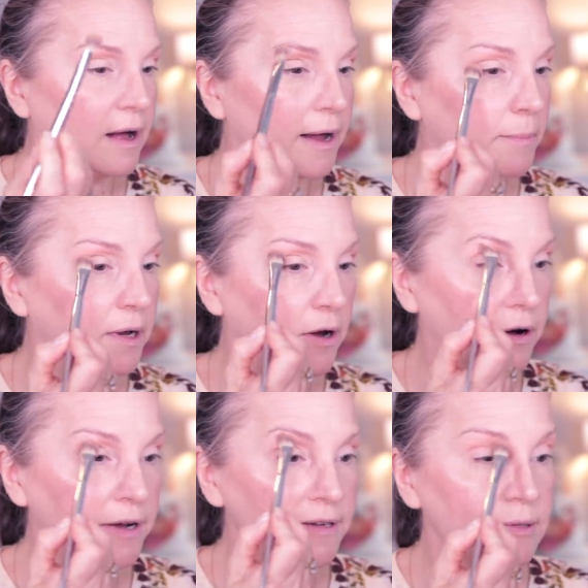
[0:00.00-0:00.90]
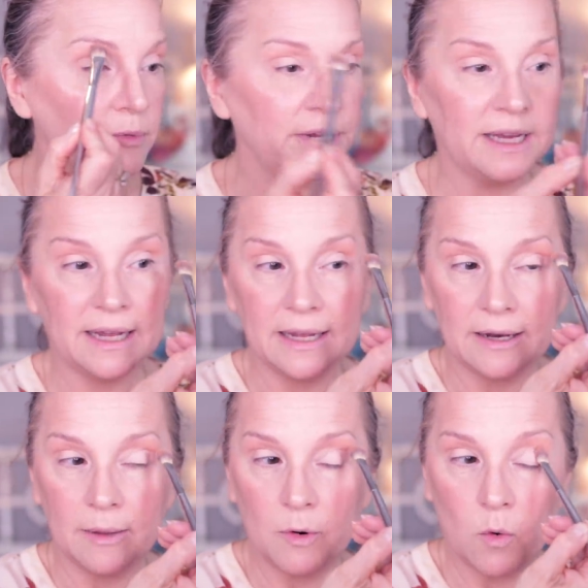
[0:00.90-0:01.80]
I'm not bringing
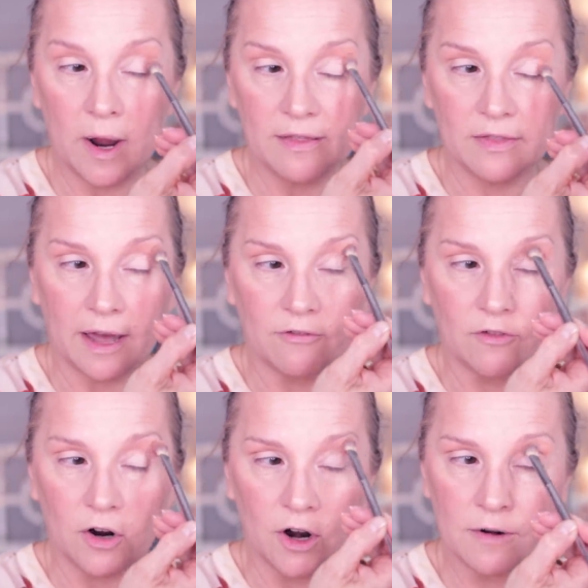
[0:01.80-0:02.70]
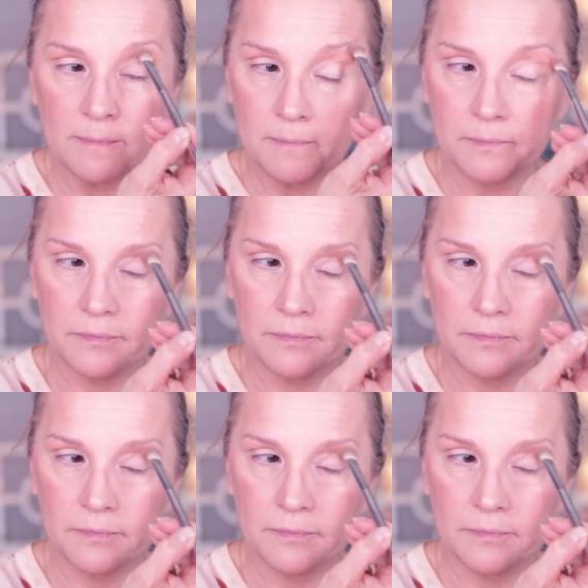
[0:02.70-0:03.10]
it up quite that far.